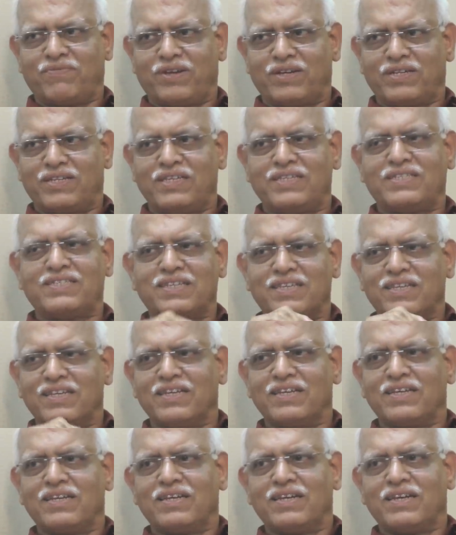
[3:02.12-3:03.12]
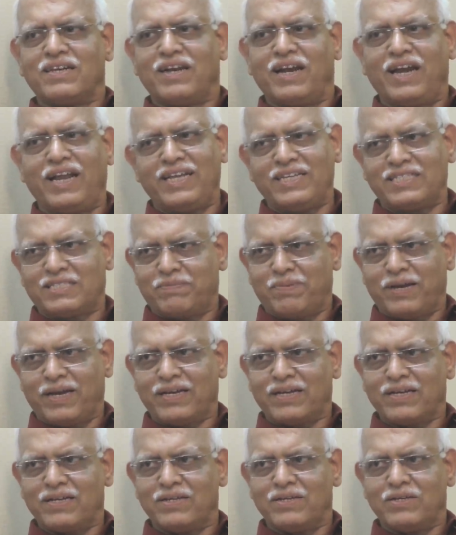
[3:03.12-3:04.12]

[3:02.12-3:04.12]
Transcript: for this Reliance Bank.